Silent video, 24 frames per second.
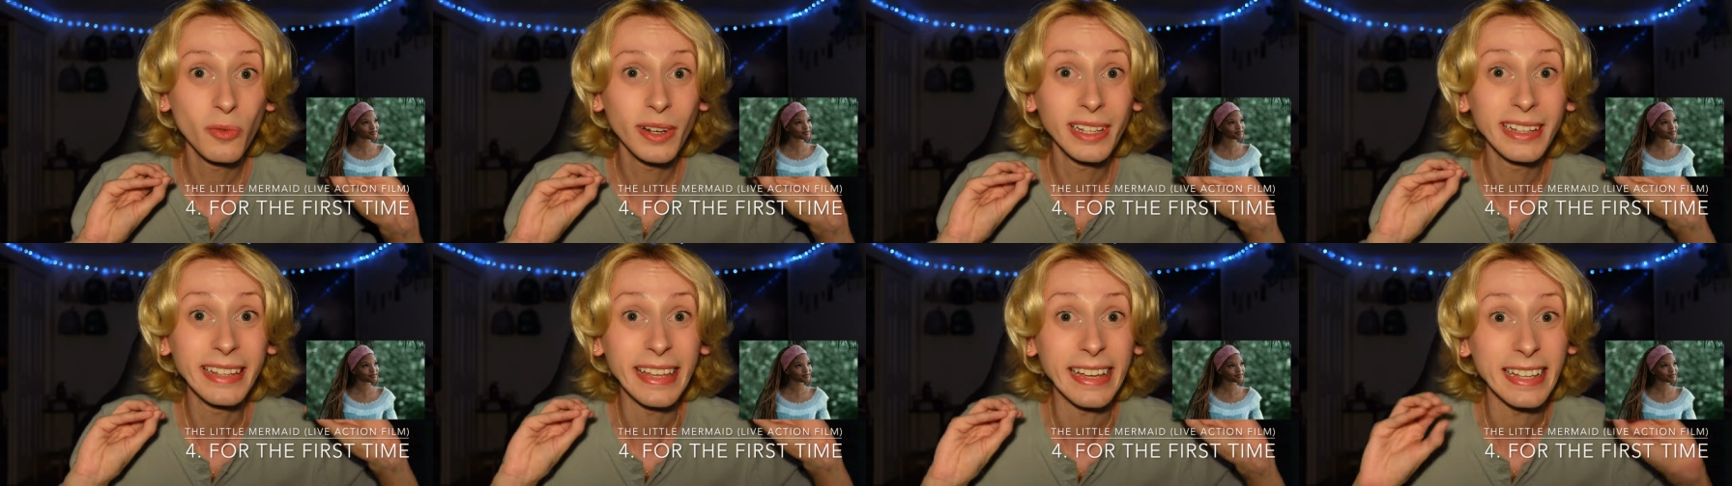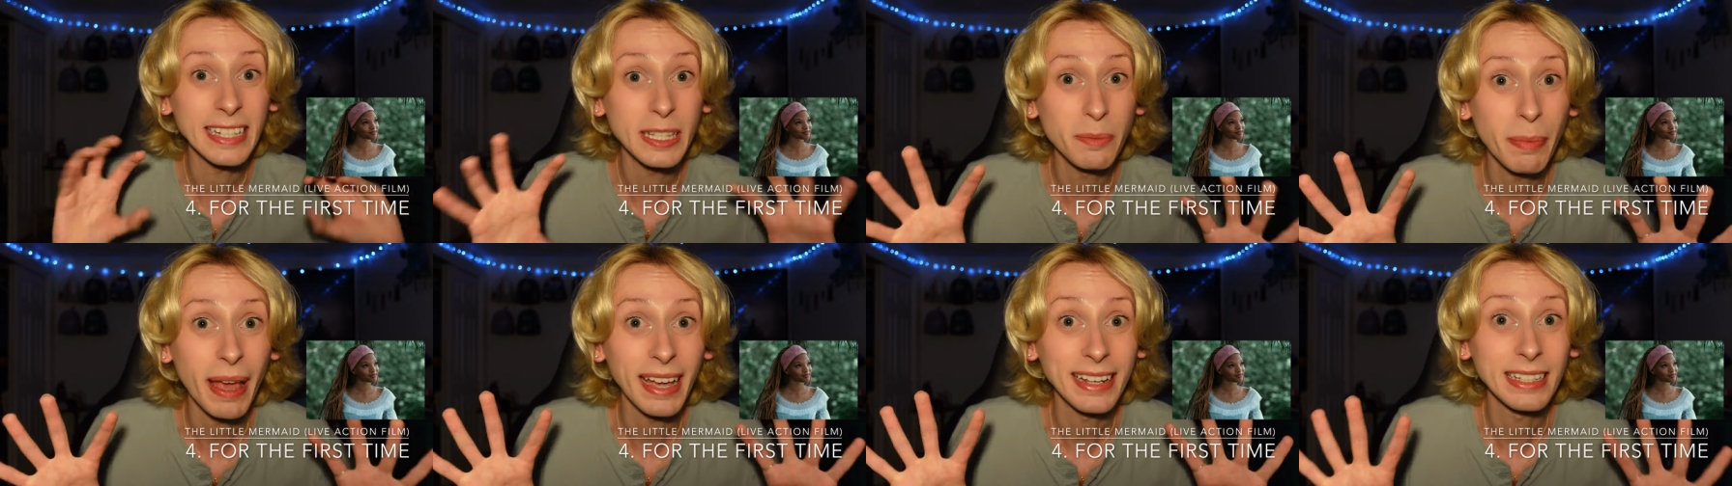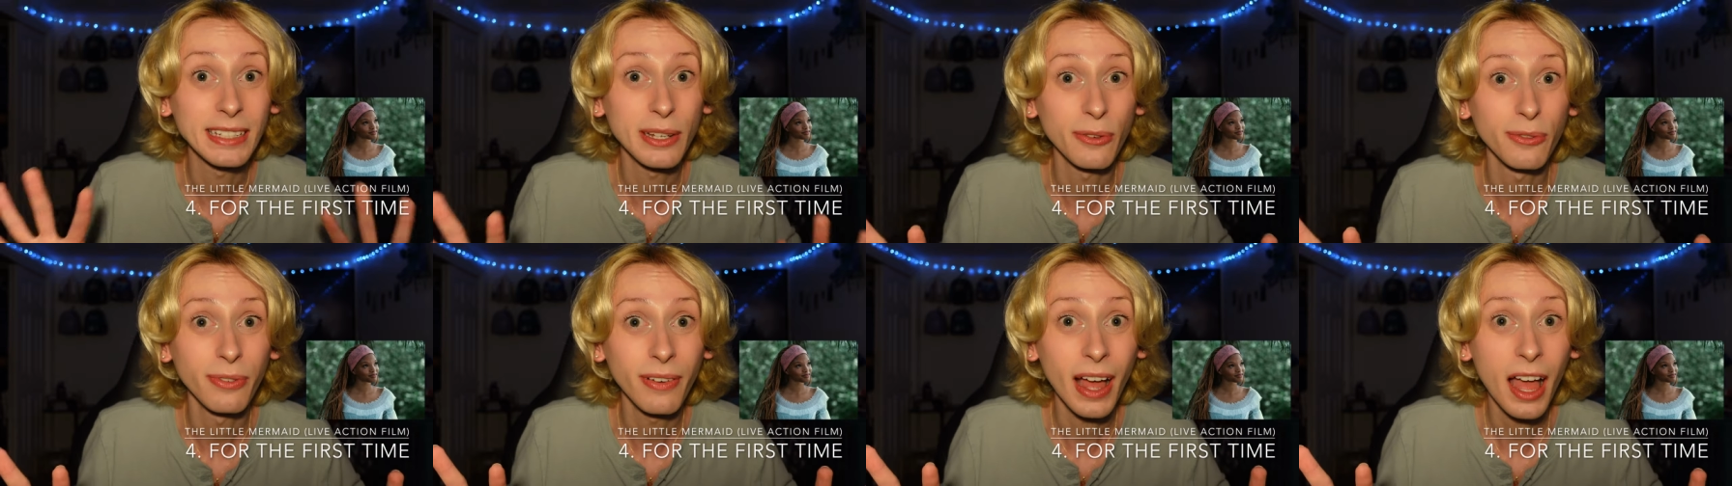really expect
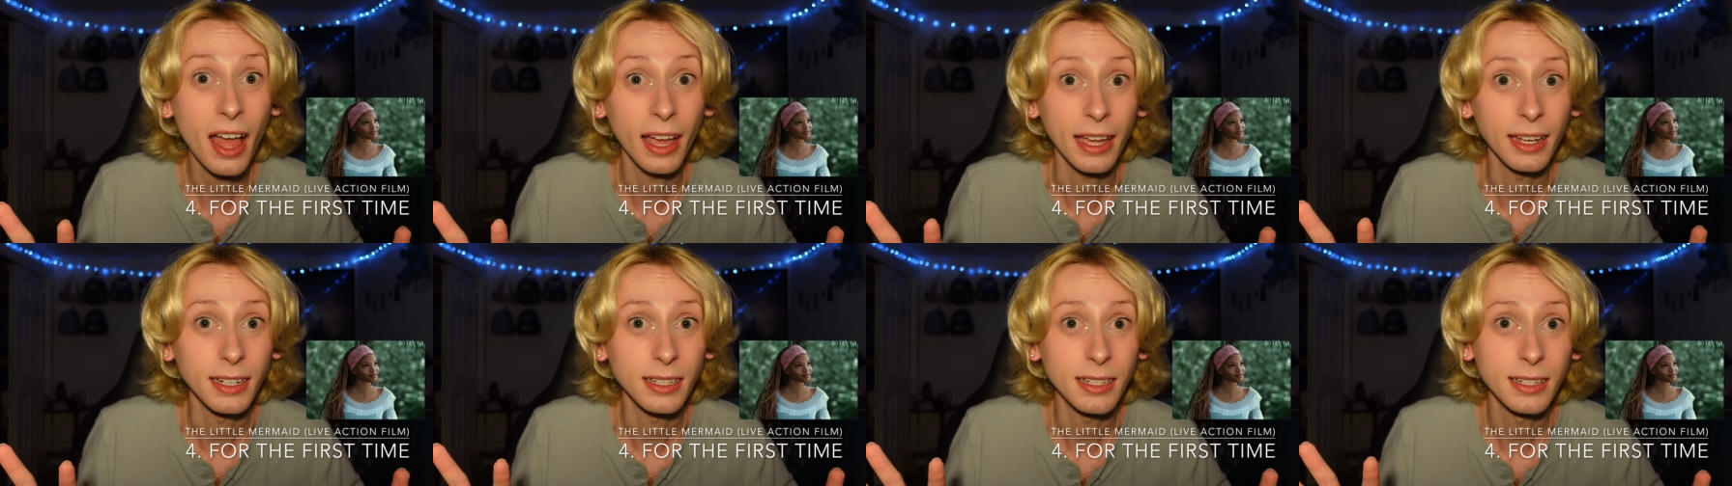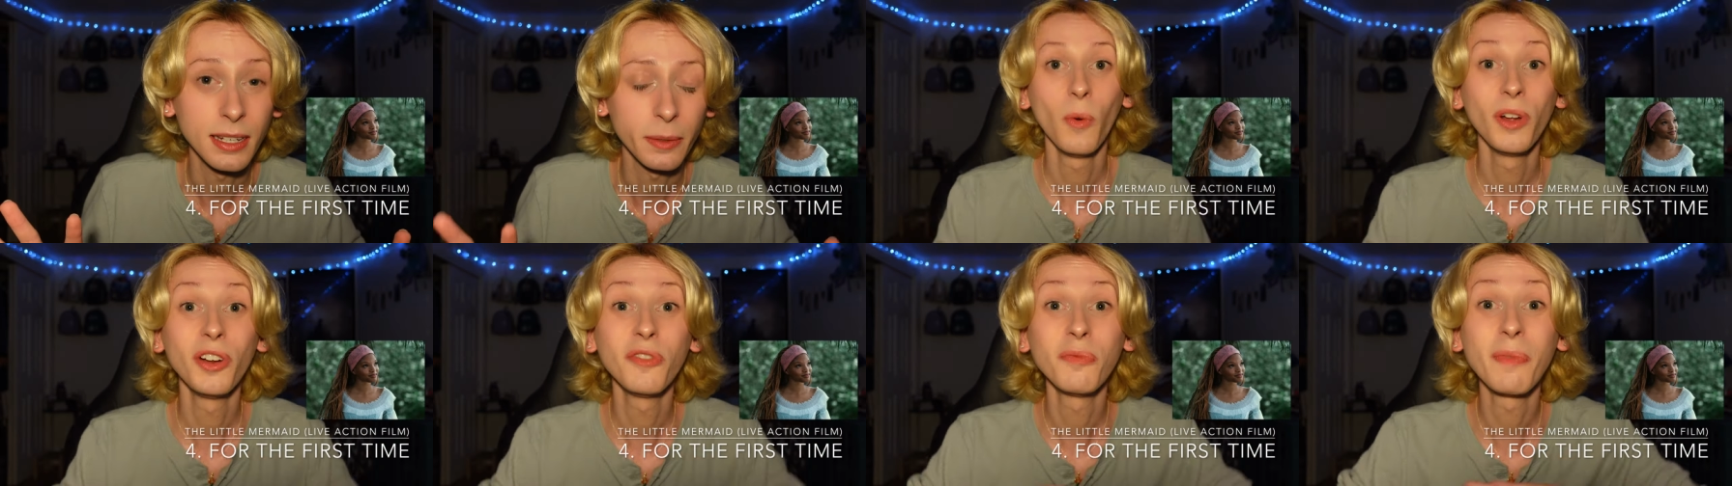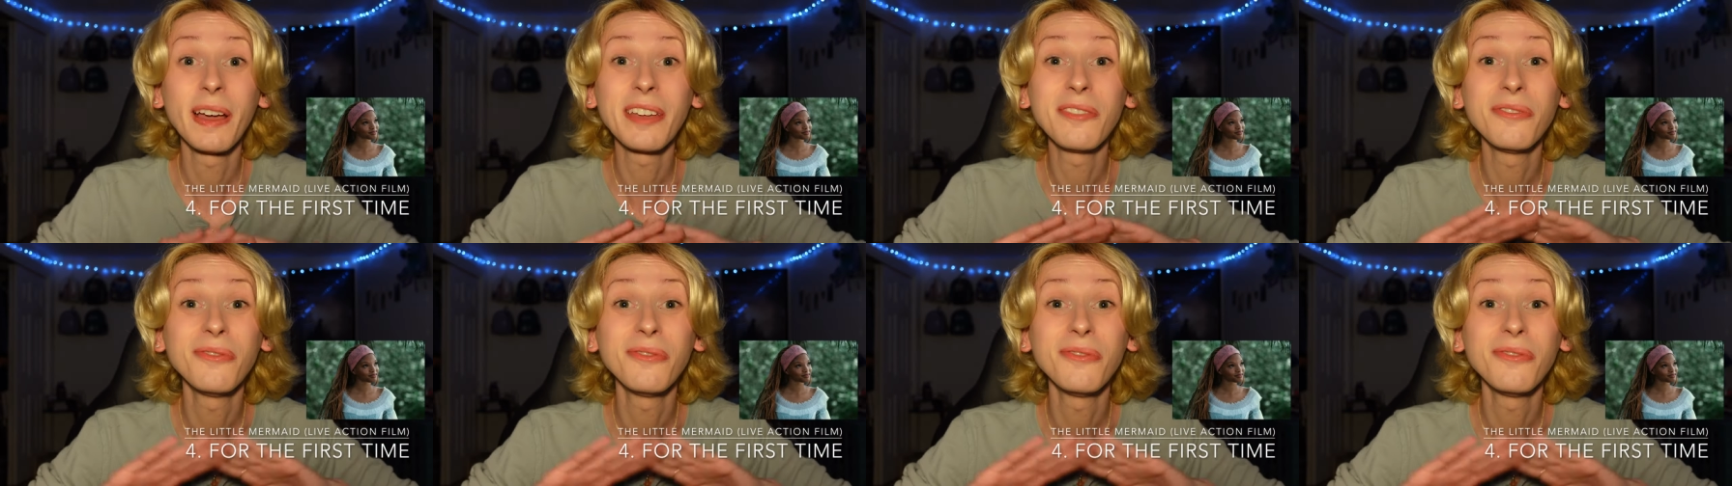to find. One of my